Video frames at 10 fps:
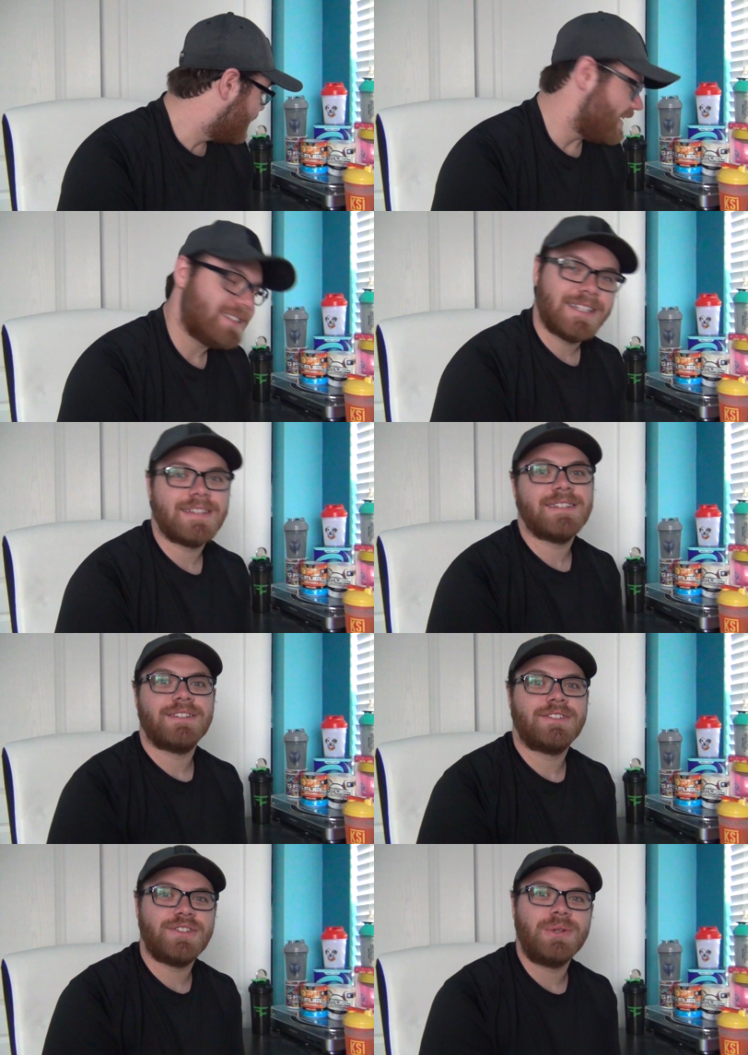it
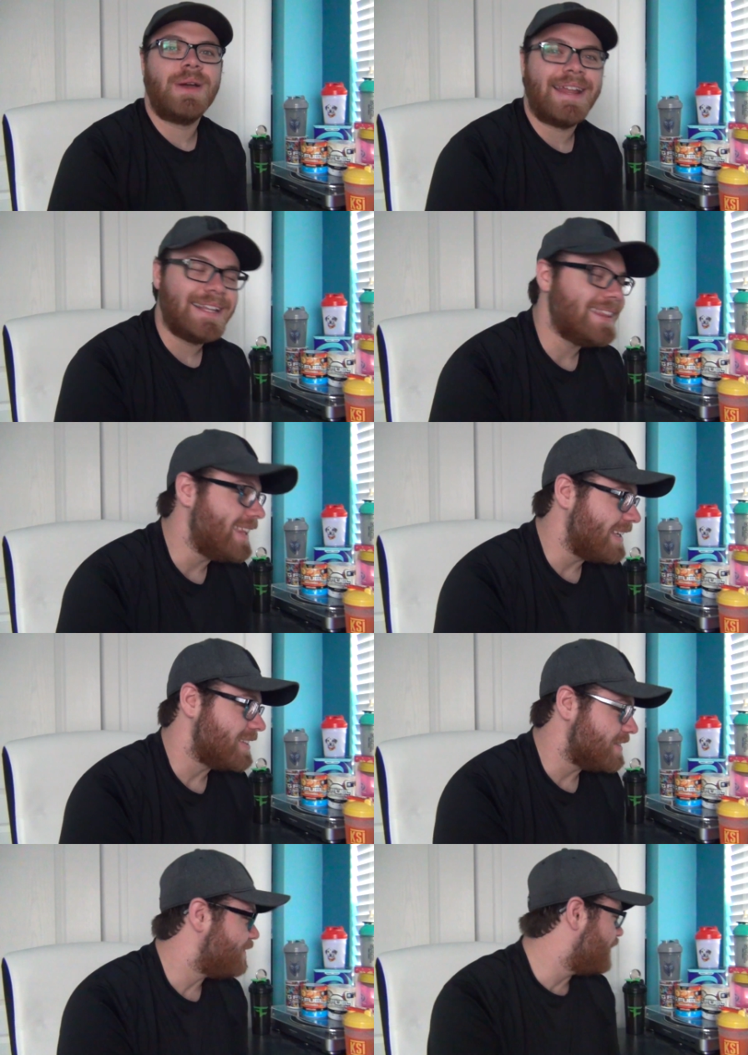doesn't do anything
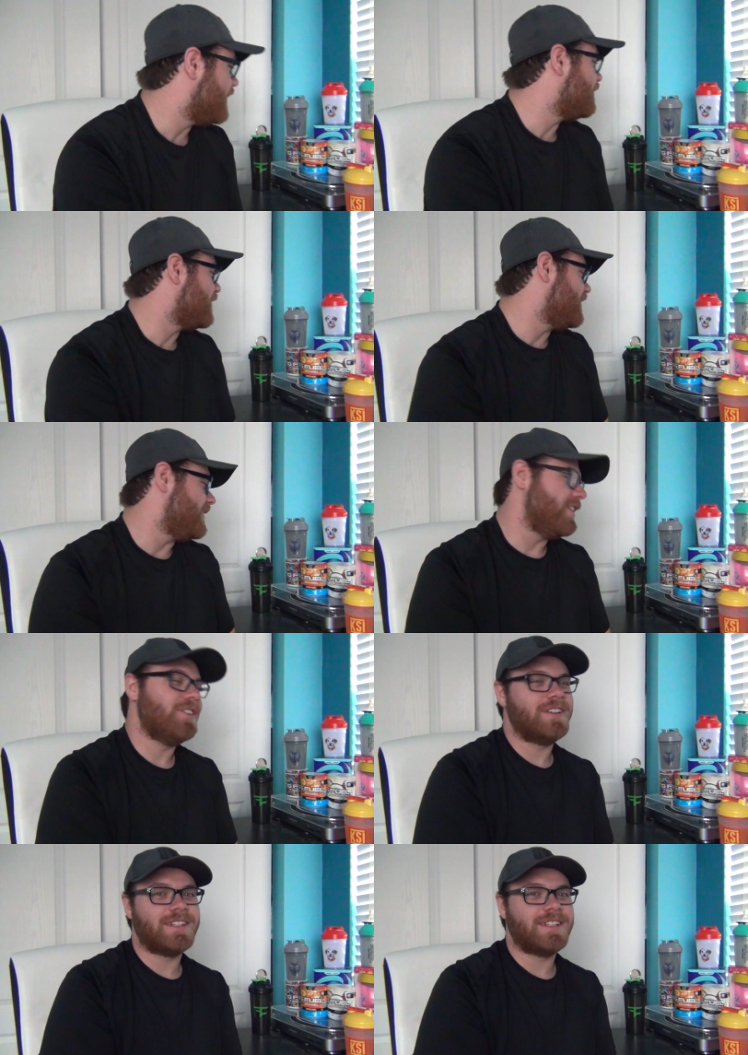to the flavor, you know?